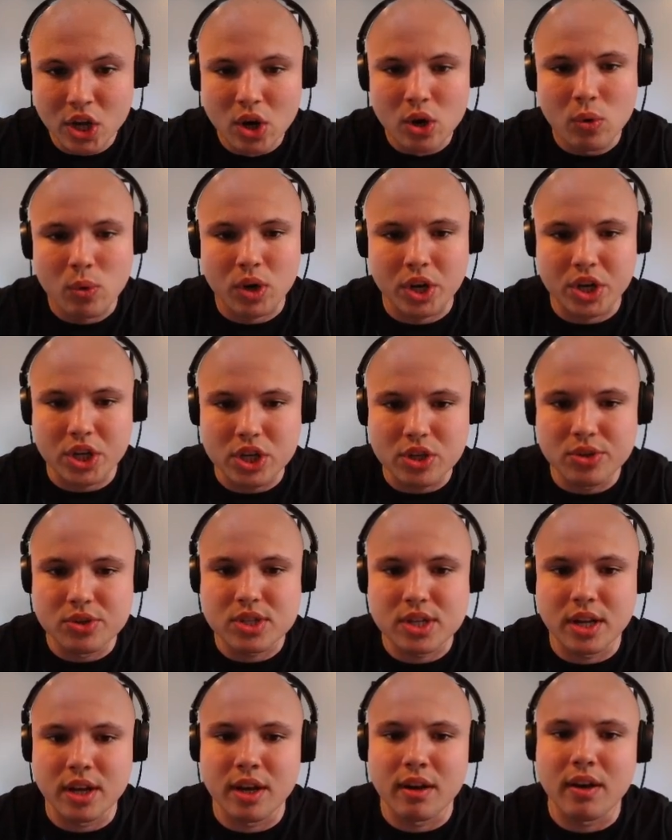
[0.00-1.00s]
We're going to use
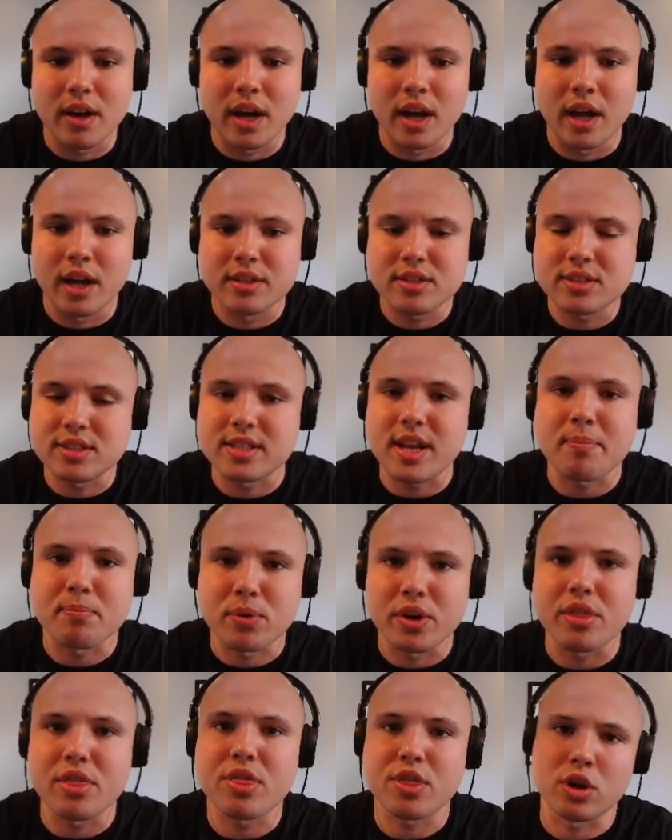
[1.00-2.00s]
a
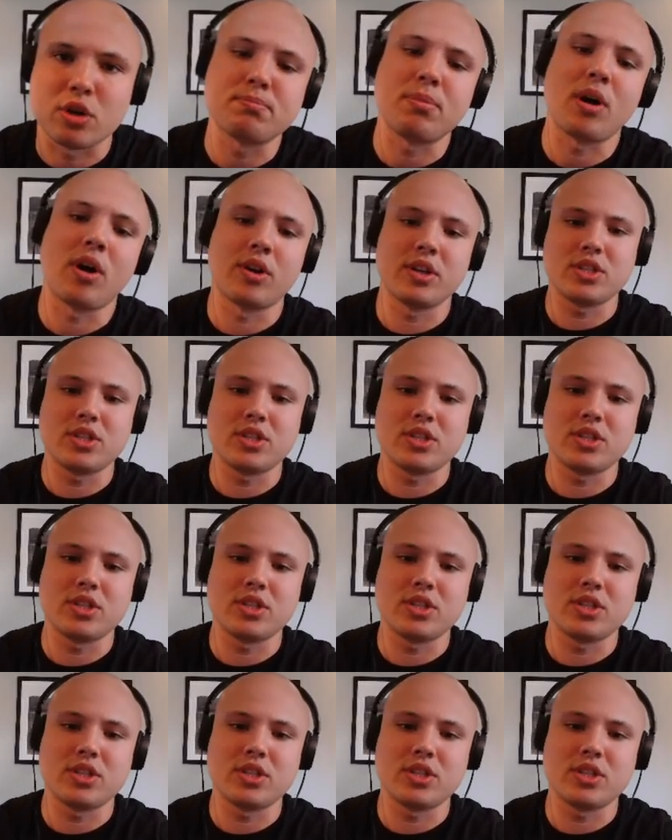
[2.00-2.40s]
separate third-party